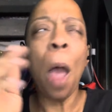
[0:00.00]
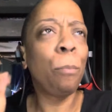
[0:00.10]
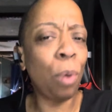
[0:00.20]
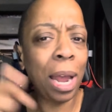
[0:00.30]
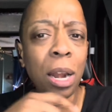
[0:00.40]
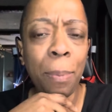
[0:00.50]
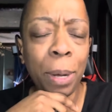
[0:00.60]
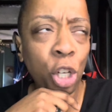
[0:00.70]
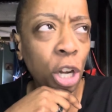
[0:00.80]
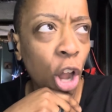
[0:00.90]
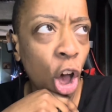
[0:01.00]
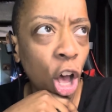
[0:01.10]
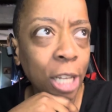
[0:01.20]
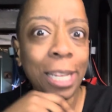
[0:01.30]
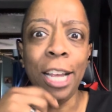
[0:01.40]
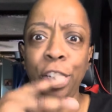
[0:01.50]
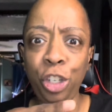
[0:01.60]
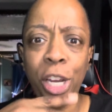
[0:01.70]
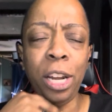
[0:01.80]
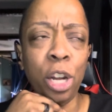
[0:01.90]
breaking a bunch of laws,
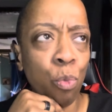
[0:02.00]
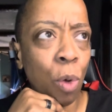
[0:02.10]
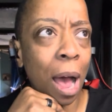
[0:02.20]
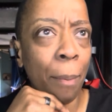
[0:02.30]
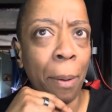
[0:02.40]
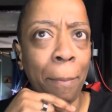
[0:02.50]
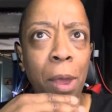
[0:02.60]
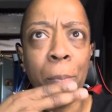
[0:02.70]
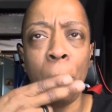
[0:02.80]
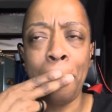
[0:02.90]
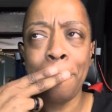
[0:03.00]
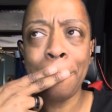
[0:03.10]
cheating and robbing people.